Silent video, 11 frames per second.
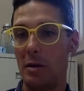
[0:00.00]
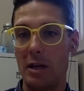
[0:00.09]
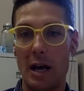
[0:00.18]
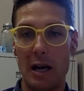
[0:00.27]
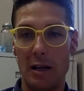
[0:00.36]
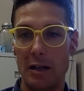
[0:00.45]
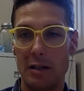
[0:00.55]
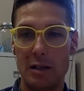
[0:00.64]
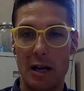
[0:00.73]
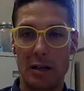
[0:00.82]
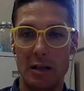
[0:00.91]
Maybe
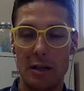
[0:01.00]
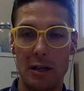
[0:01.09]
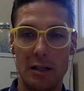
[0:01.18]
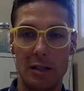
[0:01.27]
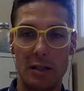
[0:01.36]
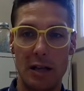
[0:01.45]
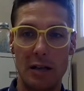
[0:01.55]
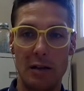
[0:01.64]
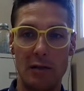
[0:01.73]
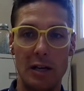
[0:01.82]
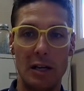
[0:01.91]
not. It's not to the
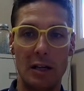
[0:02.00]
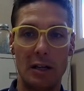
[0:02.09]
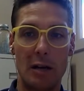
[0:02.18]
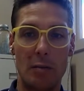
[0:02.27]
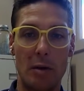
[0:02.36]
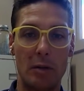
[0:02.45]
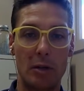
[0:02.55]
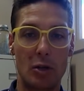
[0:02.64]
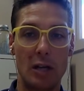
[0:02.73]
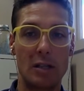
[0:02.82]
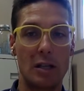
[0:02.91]
extent of needing a lot of
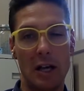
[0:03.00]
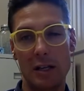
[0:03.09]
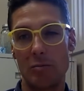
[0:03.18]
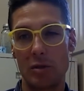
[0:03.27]
public transit.